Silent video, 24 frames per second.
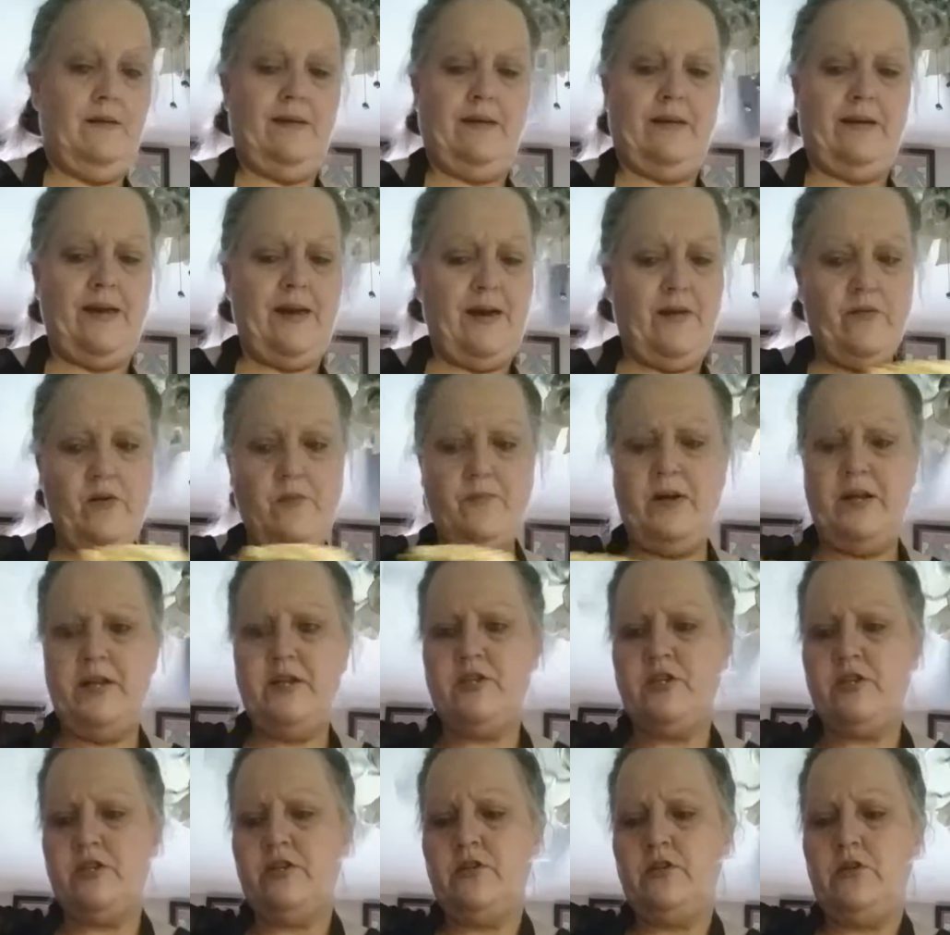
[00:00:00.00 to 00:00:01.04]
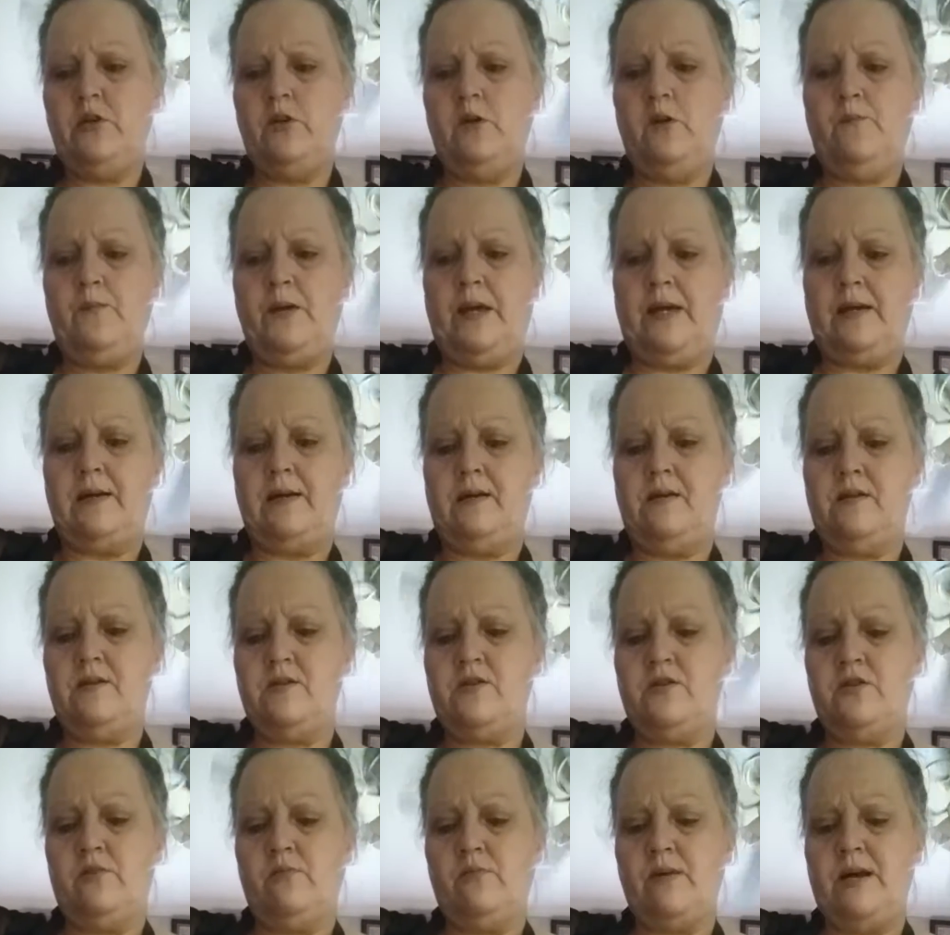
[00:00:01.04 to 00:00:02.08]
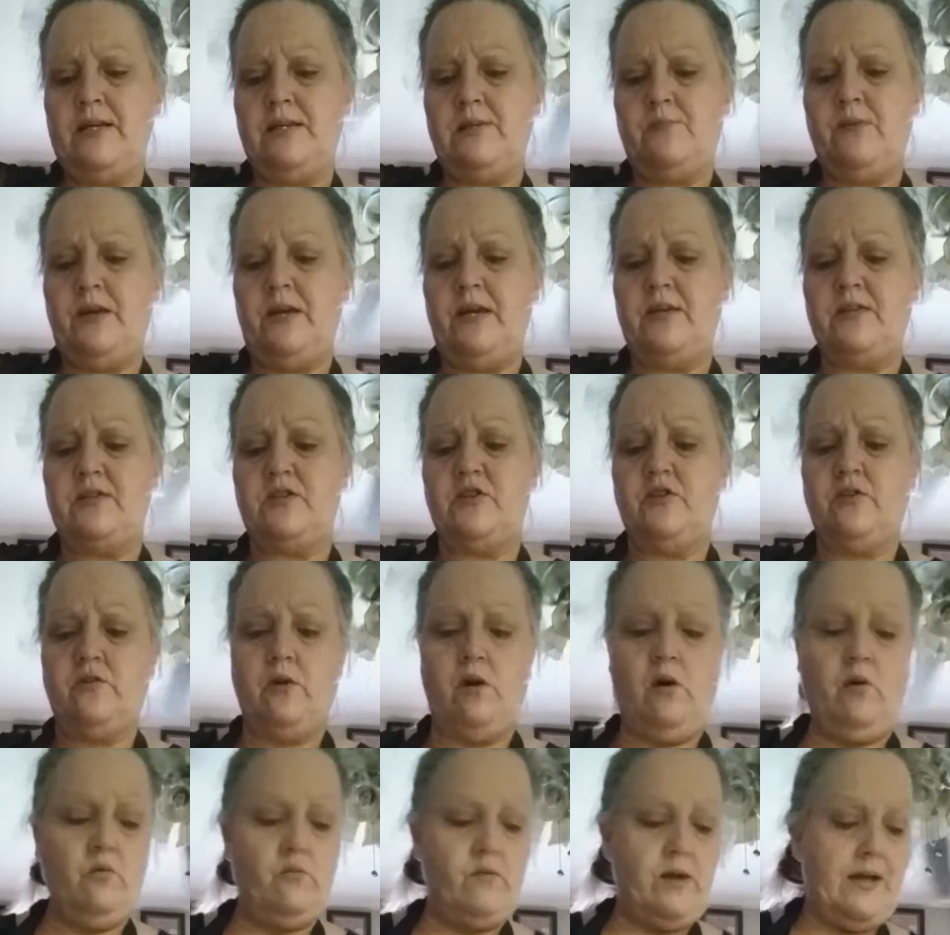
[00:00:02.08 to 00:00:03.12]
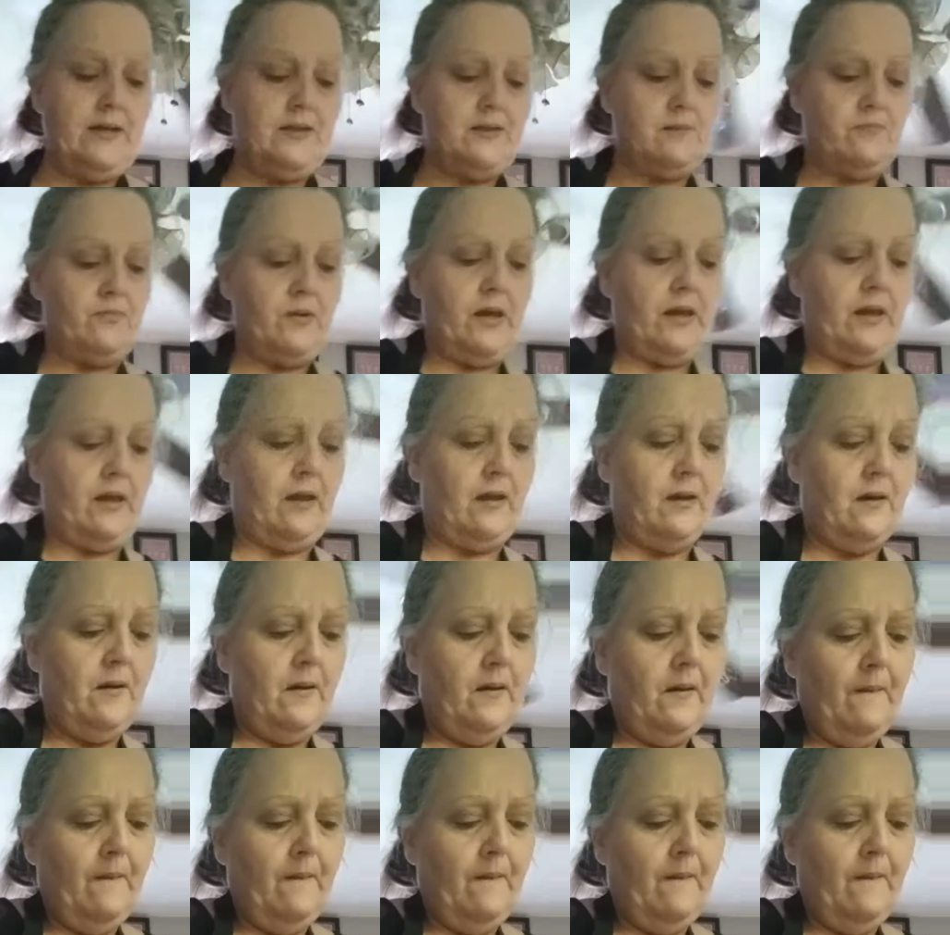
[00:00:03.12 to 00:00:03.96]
and everybody should do, because your recipe is your own recipe.